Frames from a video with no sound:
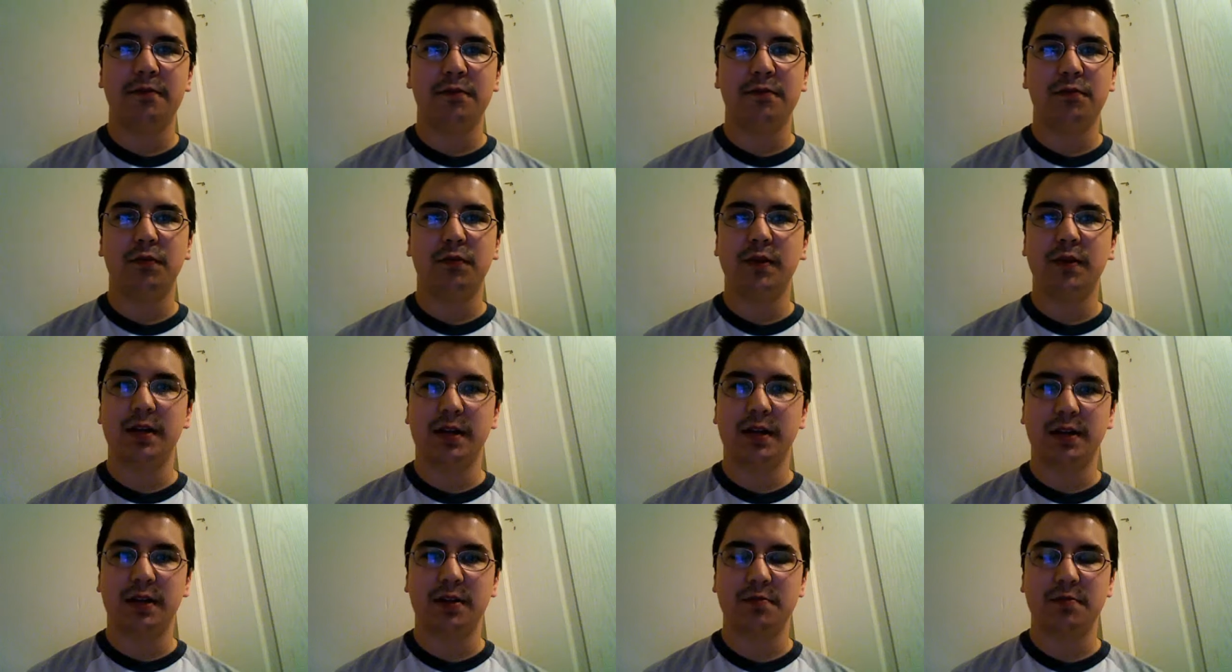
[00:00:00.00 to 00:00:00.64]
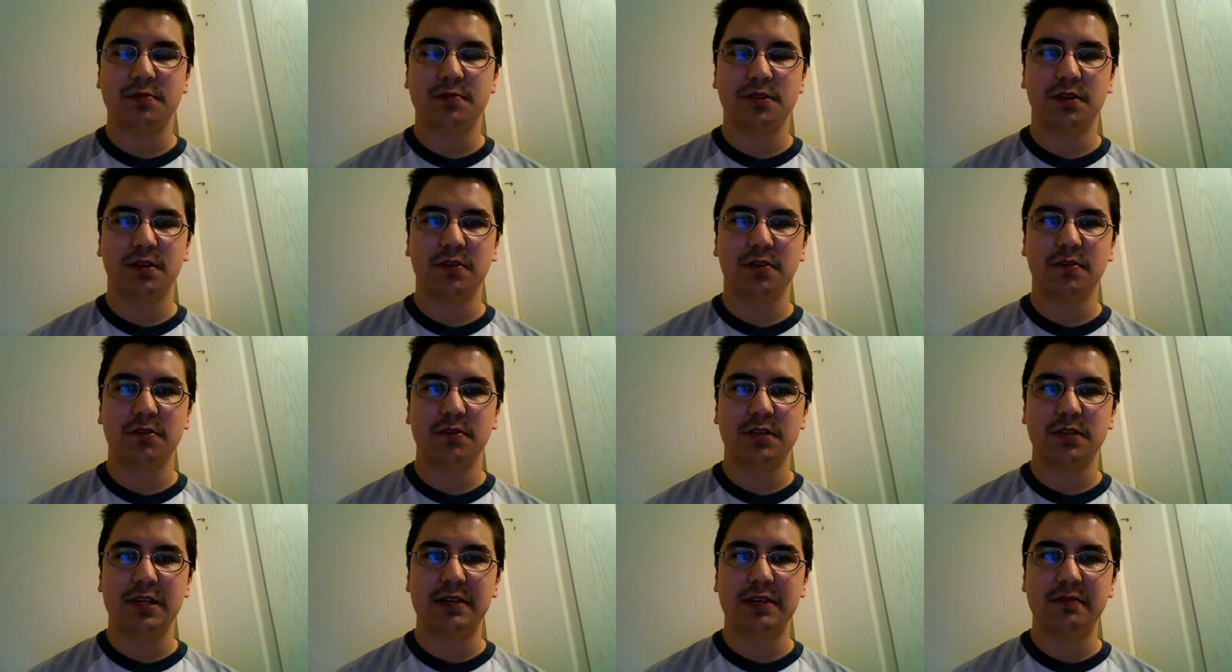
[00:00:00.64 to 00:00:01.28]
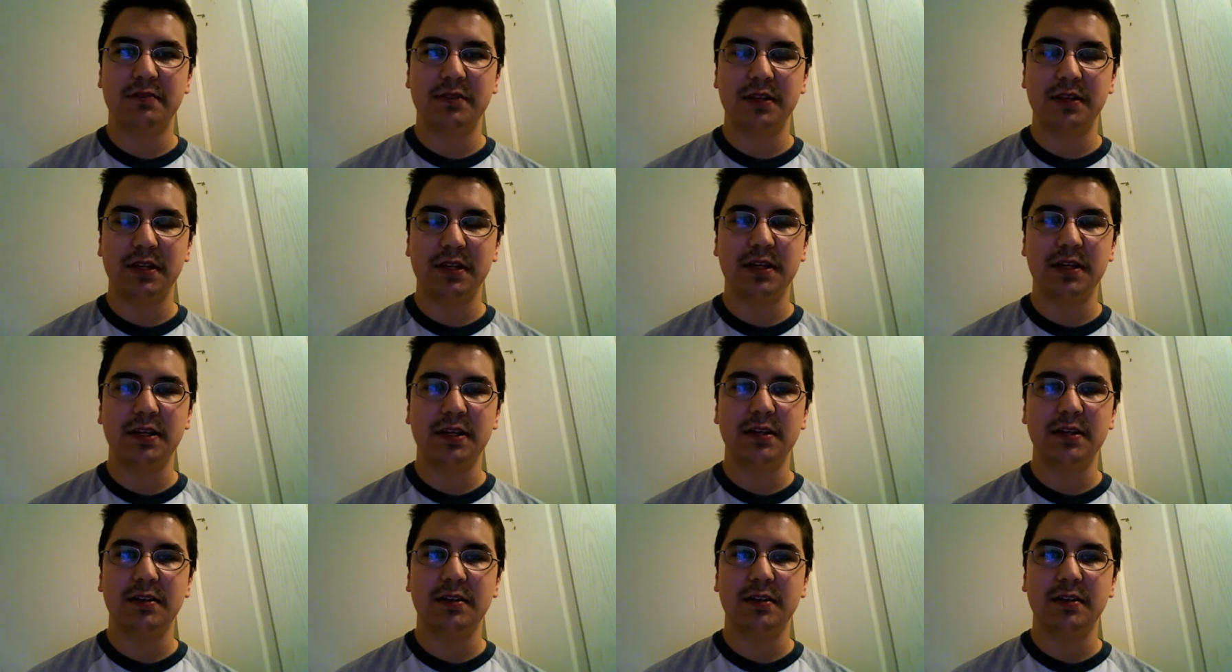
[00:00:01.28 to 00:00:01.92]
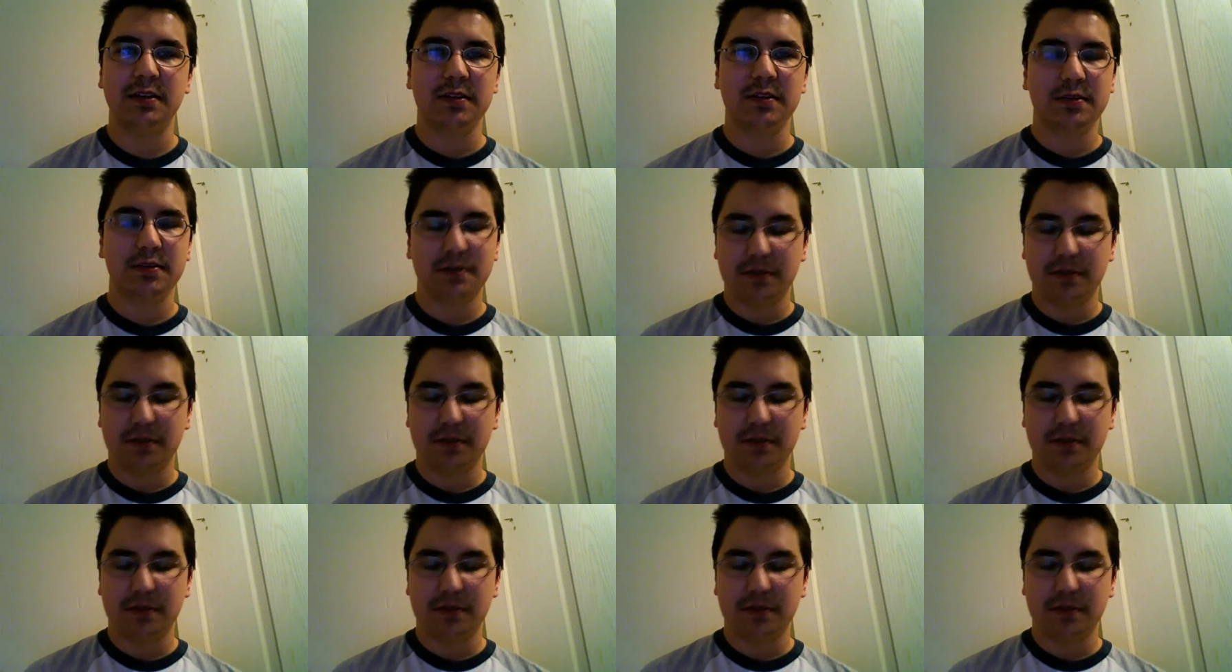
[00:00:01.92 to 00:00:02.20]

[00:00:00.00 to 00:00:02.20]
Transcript: if when it comes out on DVD,